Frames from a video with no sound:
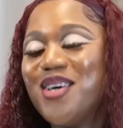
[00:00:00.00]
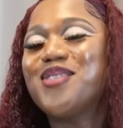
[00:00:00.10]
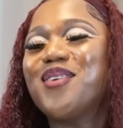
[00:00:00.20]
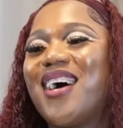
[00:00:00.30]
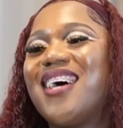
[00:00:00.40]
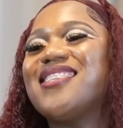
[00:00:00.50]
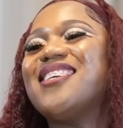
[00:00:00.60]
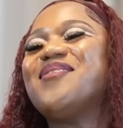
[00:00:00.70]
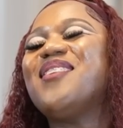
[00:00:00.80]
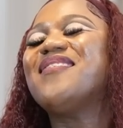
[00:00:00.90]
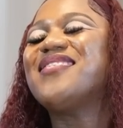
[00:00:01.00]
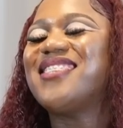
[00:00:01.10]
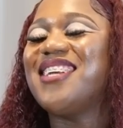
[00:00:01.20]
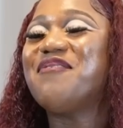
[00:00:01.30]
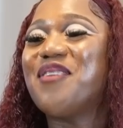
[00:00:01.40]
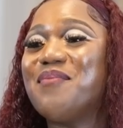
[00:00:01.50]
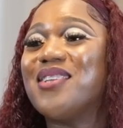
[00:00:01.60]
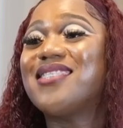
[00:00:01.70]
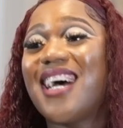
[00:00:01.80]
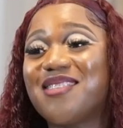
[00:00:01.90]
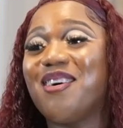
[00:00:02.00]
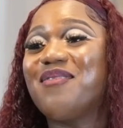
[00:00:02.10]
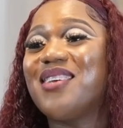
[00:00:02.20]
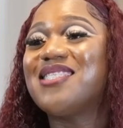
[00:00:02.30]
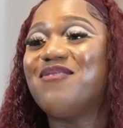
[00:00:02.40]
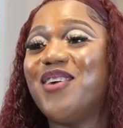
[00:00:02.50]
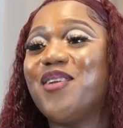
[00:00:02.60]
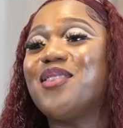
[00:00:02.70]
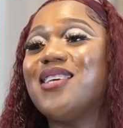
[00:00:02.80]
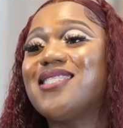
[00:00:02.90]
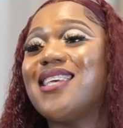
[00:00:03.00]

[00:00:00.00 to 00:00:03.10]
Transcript: So guys, as you have seen from the title of this video, this